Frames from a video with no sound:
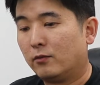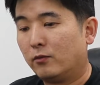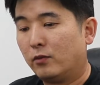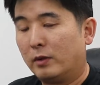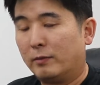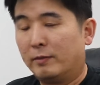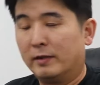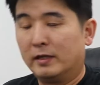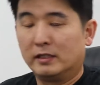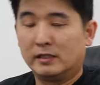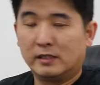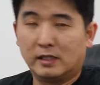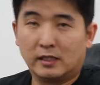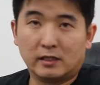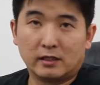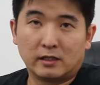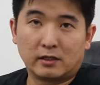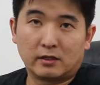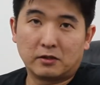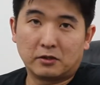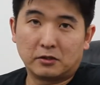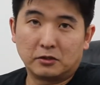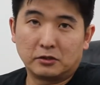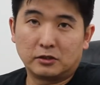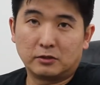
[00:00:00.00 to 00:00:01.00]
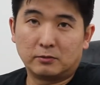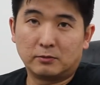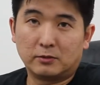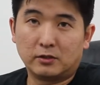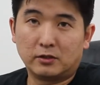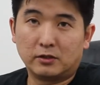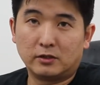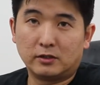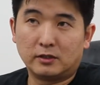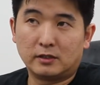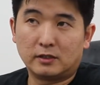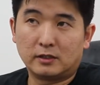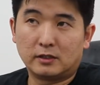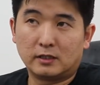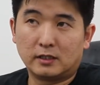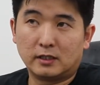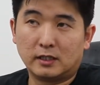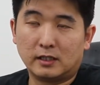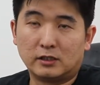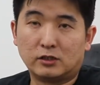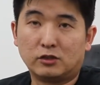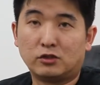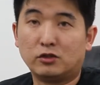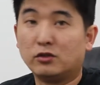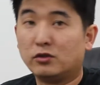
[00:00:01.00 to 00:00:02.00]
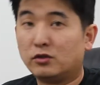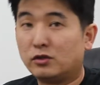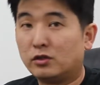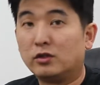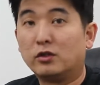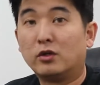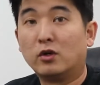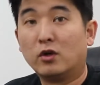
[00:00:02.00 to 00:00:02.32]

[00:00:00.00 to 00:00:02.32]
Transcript: we've been telling customers it's due to